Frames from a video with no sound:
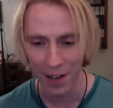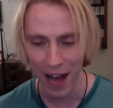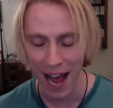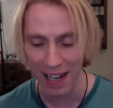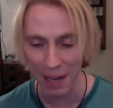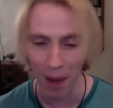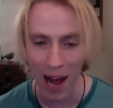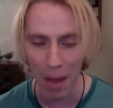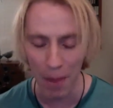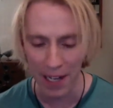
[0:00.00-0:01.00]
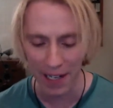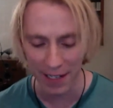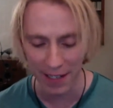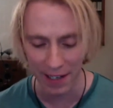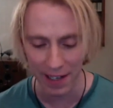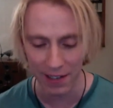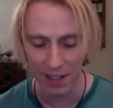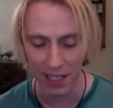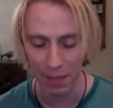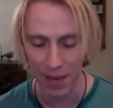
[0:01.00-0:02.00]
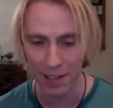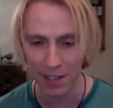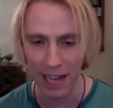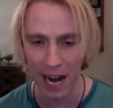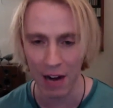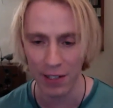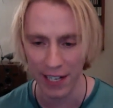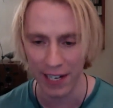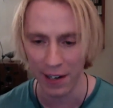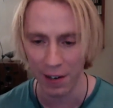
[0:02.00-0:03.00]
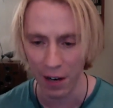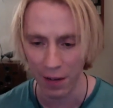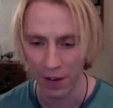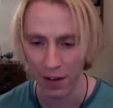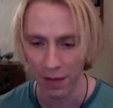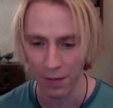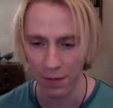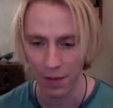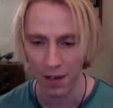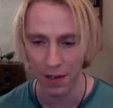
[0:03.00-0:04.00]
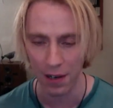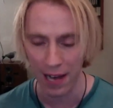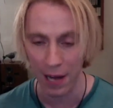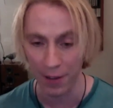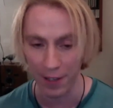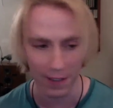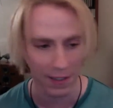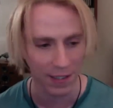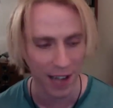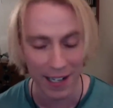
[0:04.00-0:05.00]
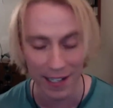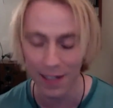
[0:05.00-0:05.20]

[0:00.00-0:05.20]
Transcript: And in my opinion, is the best guarantor of a healthy society.